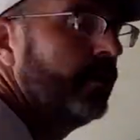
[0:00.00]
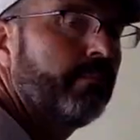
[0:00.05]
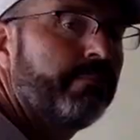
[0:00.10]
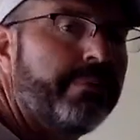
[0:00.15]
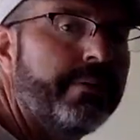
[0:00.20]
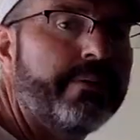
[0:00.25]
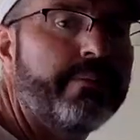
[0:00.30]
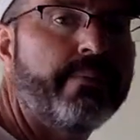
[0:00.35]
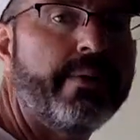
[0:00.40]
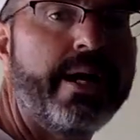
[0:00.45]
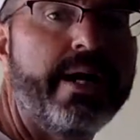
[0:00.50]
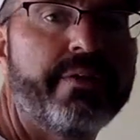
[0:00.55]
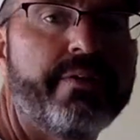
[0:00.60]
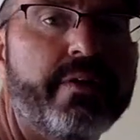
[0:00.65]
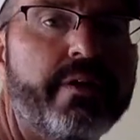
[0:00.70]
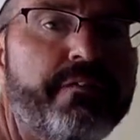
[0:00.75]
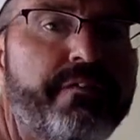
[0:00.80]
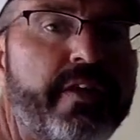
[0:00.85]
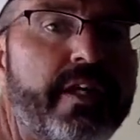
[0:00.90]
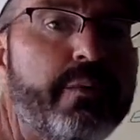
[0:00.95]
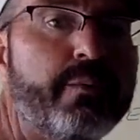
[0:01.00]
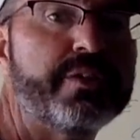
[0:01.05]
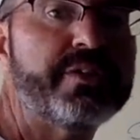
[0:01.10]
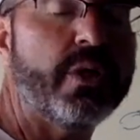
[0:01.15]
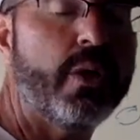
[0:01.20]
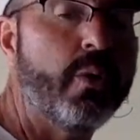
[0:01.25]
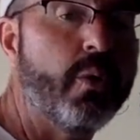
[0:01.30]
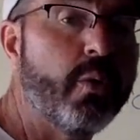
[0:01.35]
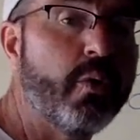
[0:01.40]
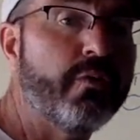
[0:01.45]
but rather if he was
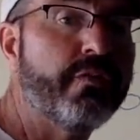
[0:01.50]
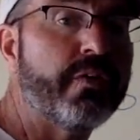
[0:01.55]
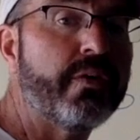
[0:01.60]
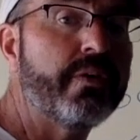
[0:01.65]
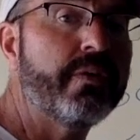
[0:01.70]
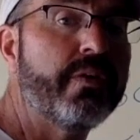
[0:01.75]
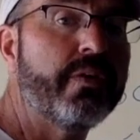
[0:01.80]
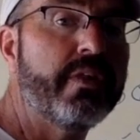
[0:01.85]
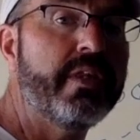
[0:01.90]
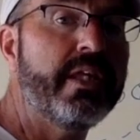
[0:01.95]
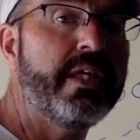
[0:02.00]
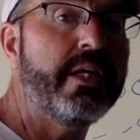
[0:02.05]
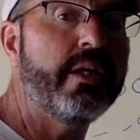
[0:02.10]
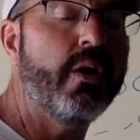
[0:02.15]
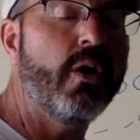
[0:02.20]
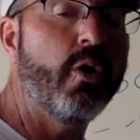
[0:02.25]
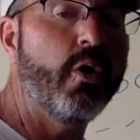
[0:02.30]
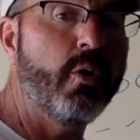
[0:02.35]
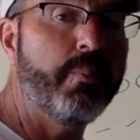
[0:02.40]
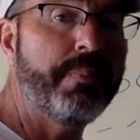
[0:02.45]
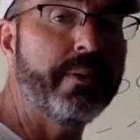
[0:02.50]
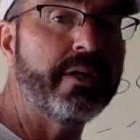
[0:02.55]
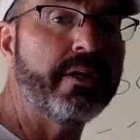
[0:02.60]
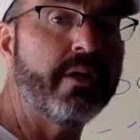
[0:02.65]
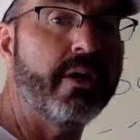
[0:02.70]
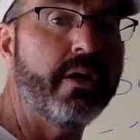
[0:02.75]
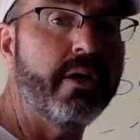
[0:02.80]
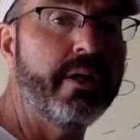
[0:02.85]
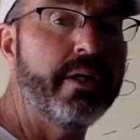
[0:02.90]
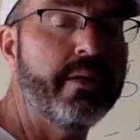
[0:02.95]
over the open
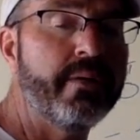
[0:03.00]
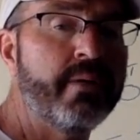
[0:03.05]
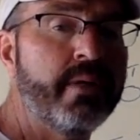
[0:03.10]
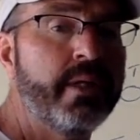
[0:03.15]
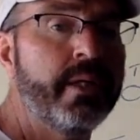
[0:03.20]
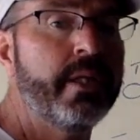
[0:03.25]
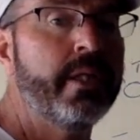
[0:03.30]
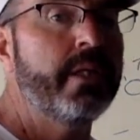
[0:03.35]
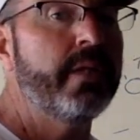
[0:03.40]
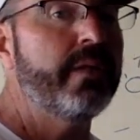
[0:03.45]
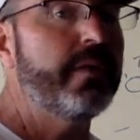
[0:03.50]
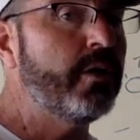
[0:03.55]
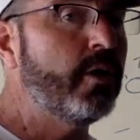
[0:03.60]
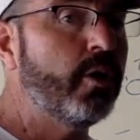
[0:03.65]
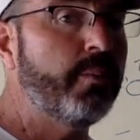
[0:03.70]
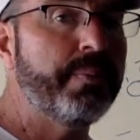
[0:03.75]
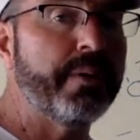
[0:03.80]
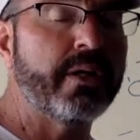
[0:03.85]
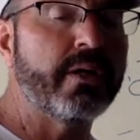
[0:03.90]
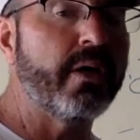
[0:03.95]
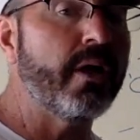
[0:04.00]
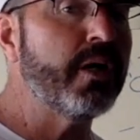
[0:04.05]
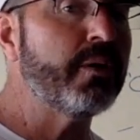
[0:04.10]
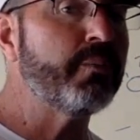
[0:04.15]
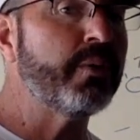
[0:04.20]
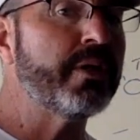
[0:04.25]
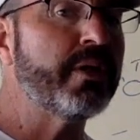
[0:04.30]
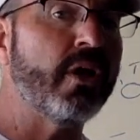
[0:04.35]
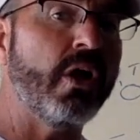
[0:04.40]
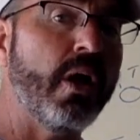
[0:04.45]
guard
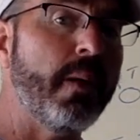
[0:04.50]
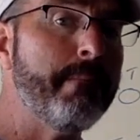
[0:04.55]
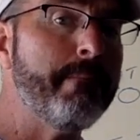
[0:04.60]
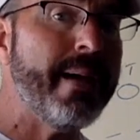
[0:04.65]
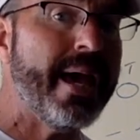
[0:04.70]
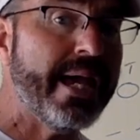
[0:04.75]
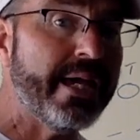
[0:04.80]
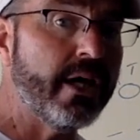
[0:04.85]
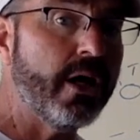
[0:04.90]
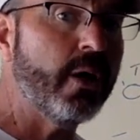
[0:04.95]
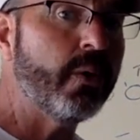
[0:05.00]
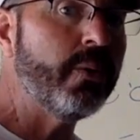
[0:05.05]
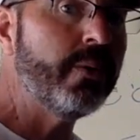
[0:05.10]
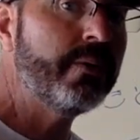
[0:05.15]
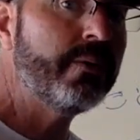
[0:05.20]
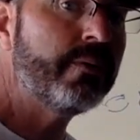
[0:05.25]
would call Mayo,